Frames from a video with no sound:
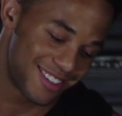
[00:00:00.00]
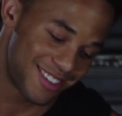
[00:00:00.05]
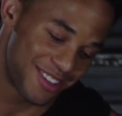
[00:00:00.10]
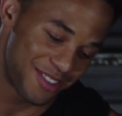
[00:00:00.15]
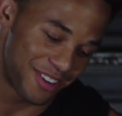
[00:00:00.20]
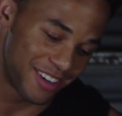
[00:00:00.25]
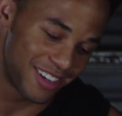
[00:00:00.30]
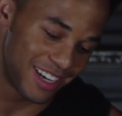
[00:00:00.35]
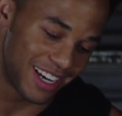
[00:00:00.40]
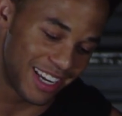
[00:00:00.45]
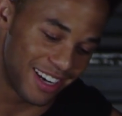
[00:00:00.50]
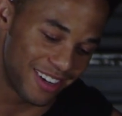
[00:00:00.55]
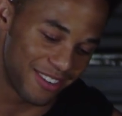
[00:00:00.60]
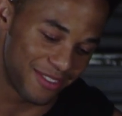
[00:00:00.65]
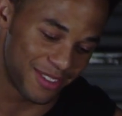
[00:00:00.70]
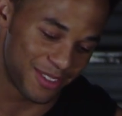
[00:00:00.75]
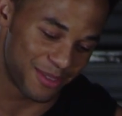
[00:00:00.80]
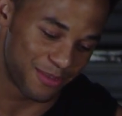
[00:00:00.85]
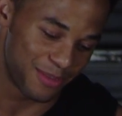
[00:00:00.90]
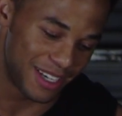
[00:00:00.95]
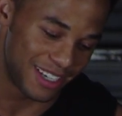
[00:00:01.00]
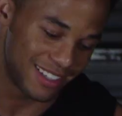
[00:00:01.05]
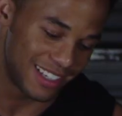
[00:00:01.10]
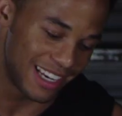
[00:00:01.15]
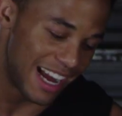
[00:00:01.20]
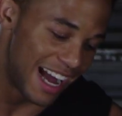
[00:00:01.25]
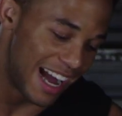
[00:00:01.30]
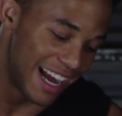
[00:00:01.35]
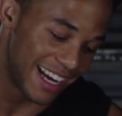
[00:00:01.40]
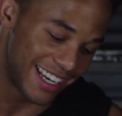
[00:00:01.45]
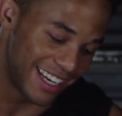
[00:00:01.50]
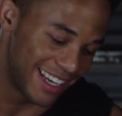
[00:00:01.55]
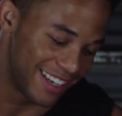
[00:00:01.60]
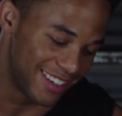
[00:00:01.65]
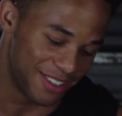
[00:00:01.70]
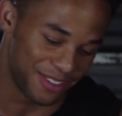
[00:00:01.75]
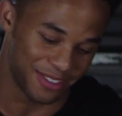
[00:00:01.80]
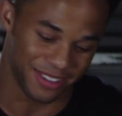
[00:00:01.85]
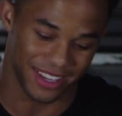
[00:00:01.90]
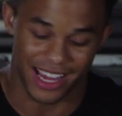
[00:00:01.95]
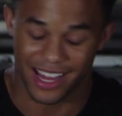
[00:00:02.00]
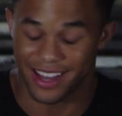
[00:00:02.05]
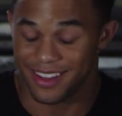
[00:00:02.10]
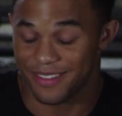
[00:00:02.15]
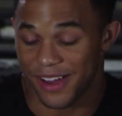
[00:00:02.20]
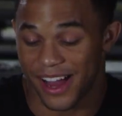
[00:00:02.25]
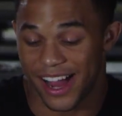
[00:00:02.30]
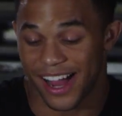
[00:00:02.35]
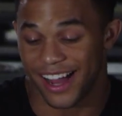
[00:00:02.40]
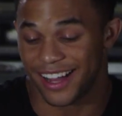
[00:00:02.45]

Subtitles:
creative as mess. I can't do that.